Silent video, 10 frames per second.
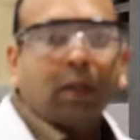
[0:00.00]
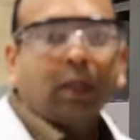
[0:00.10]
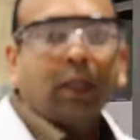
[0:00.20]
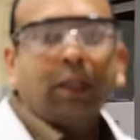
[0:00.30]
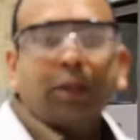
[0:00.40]

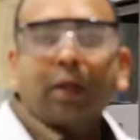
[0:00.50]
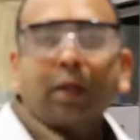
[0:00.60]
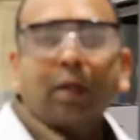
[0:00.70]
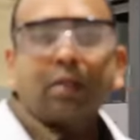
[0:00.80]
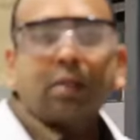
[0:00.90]
really the
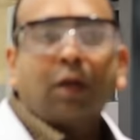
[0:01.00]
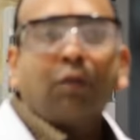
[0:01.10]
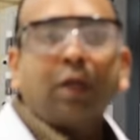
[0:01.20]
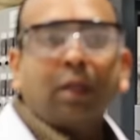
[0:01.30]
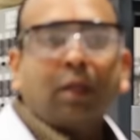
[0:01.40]
trick is
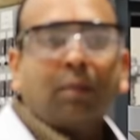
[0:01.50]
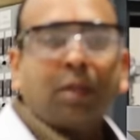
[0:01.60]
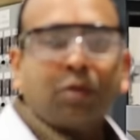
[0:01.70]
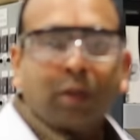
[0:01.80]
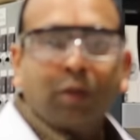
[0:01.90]
converting them
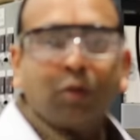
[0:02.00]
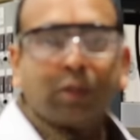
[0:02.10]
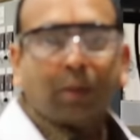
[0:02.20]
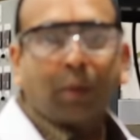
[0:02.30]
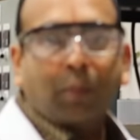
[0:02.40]
into an
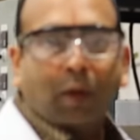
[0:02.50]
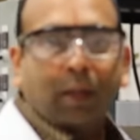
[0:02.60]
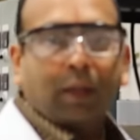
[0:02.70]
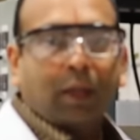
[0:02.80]
usable product.